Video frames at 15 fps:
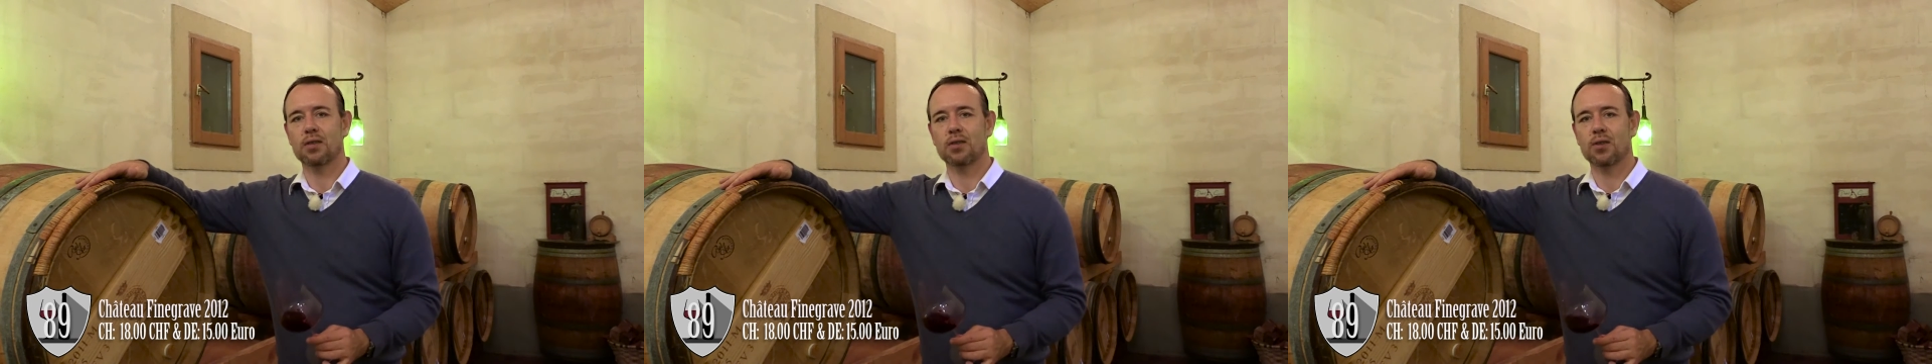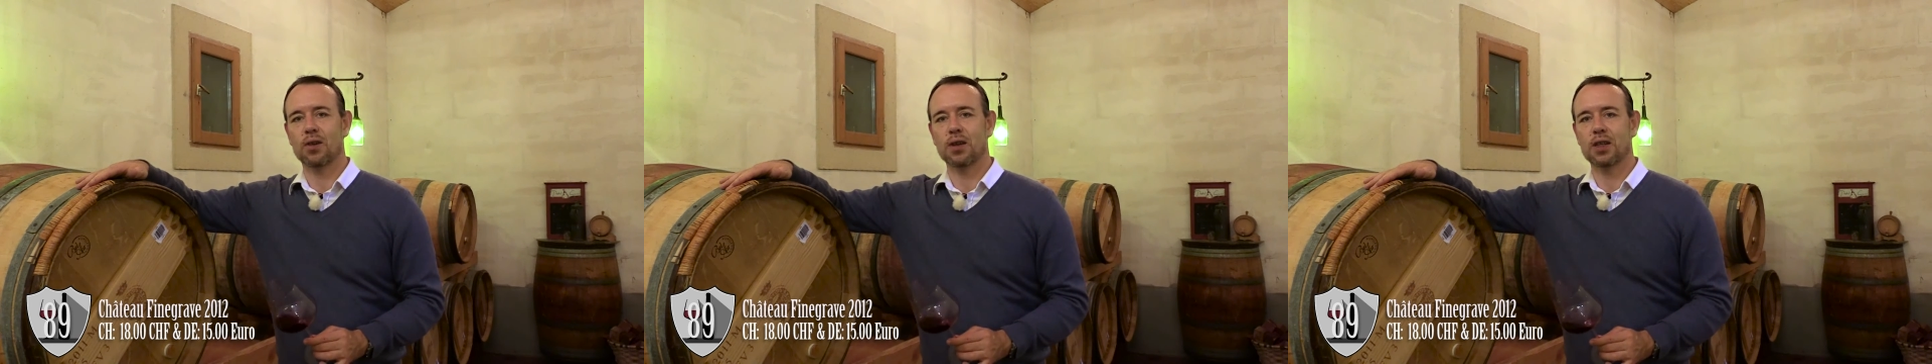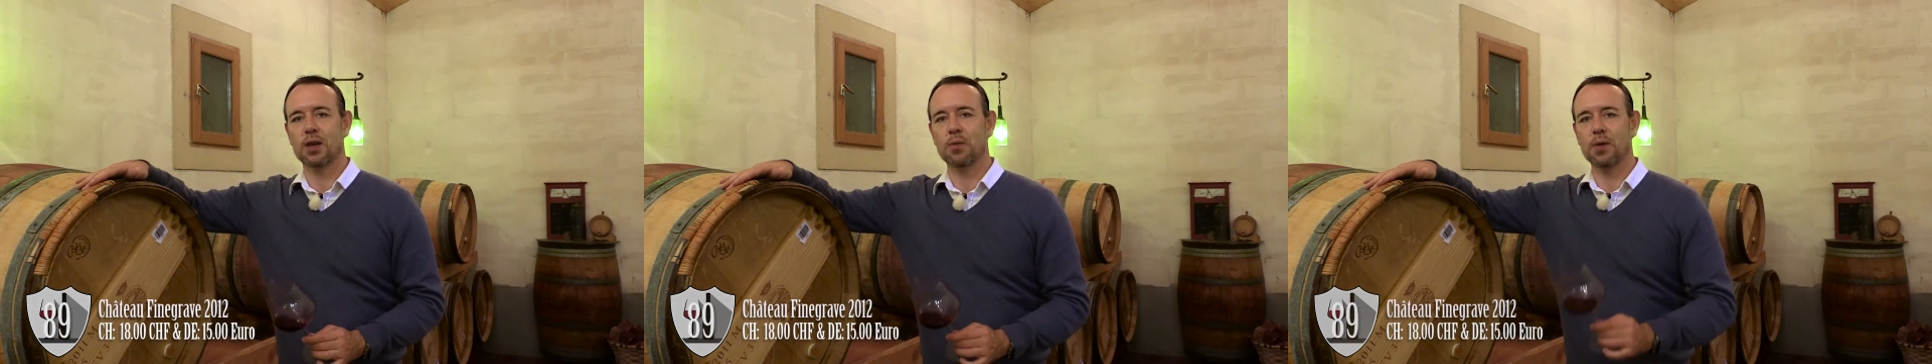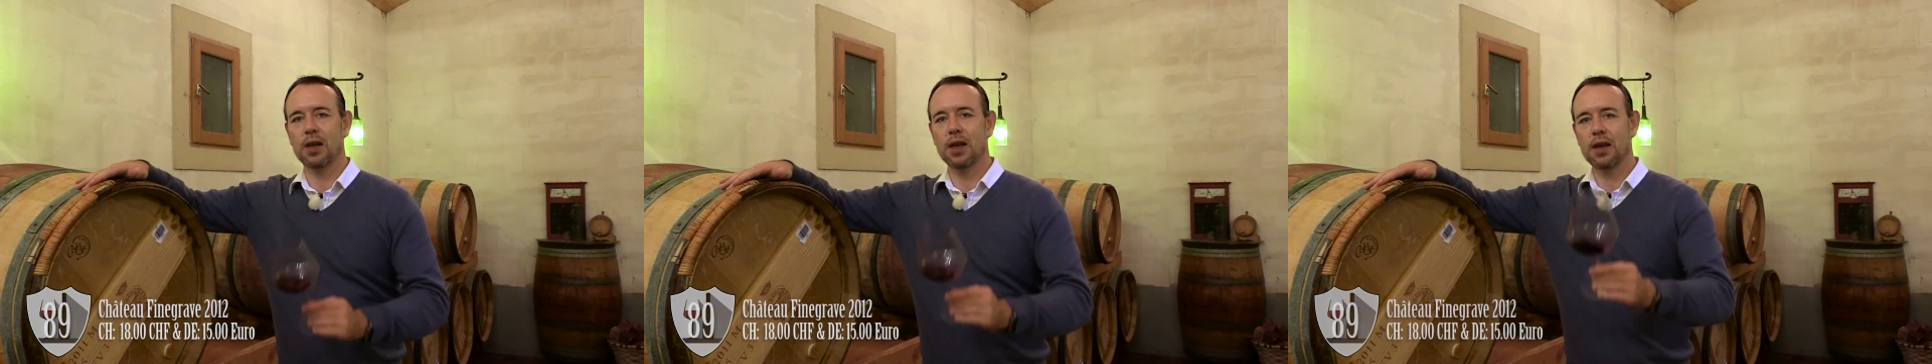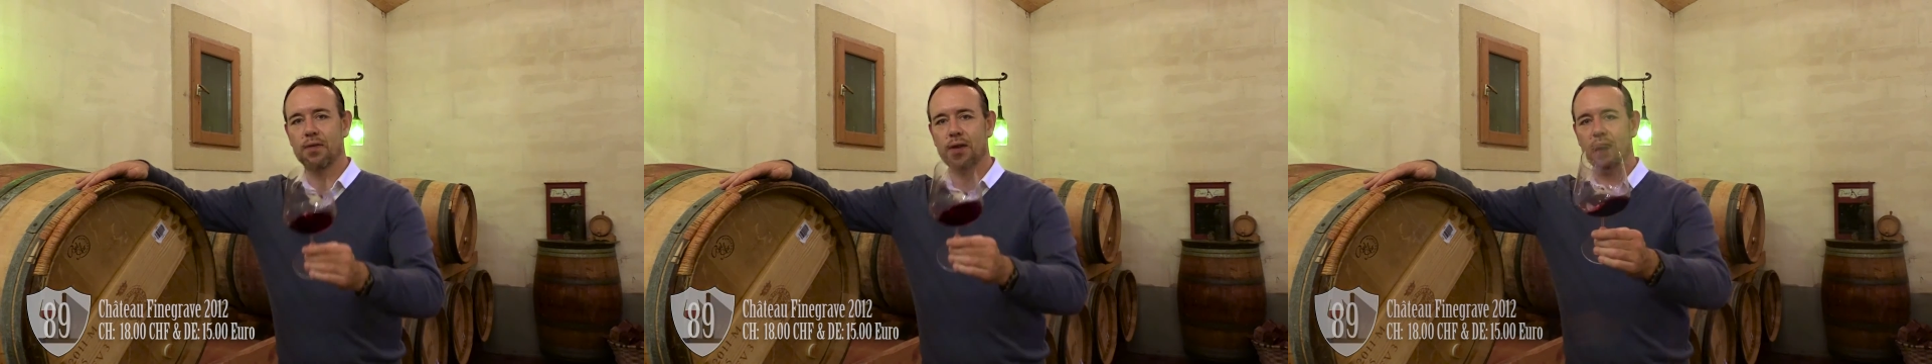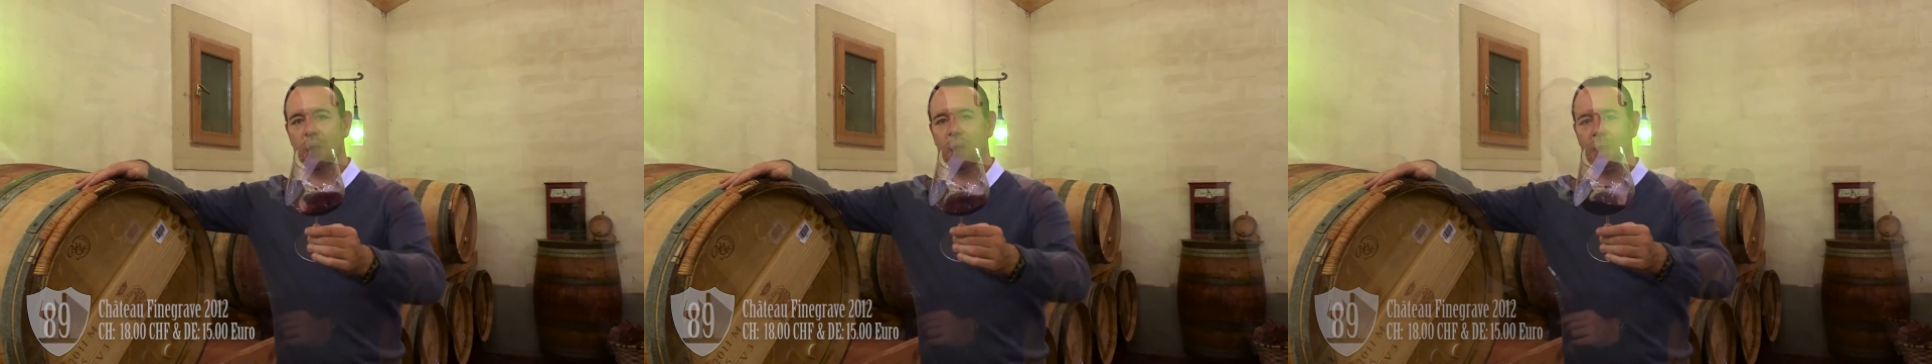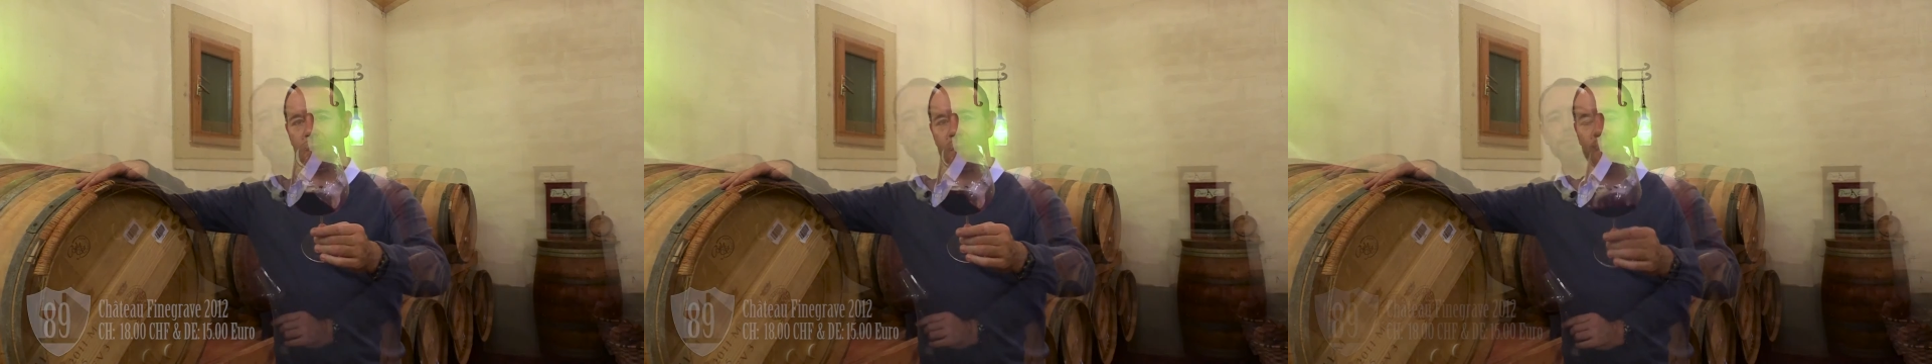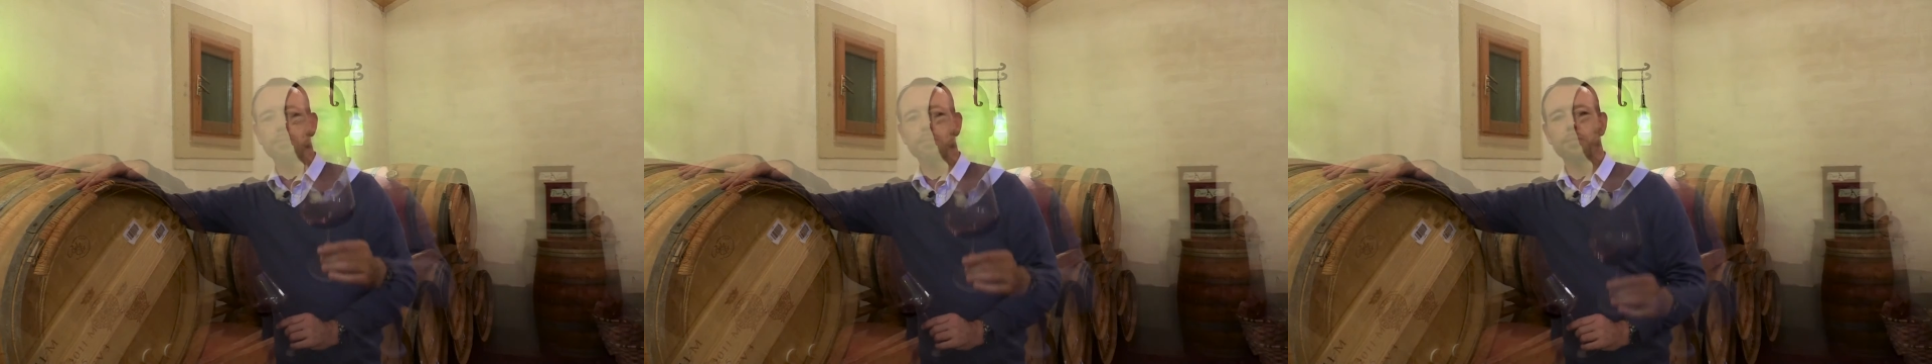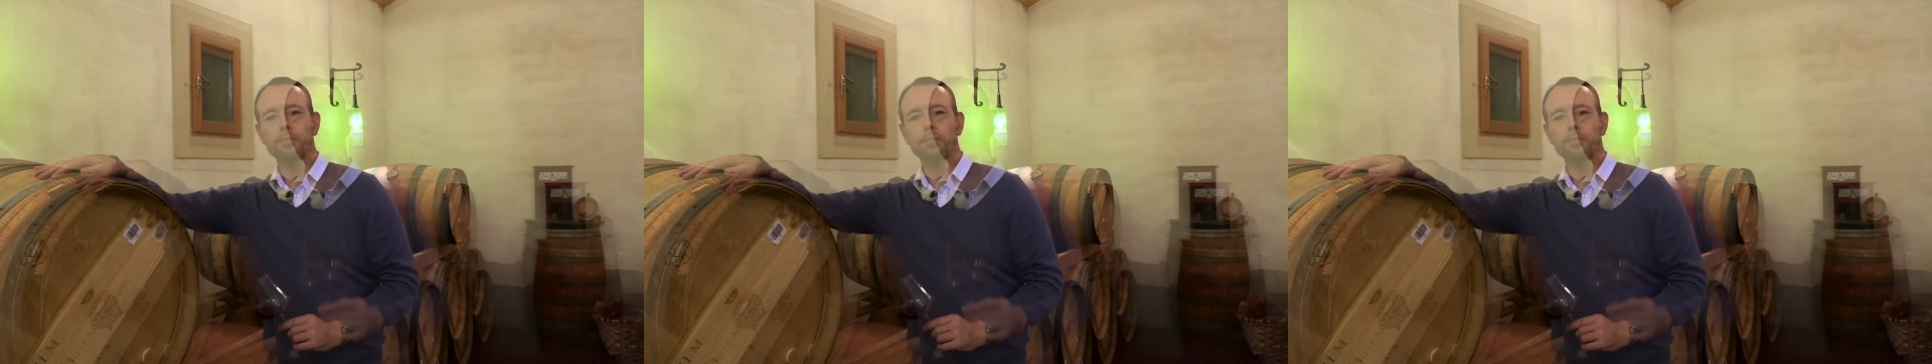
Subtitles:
So I'd say we leave it at that.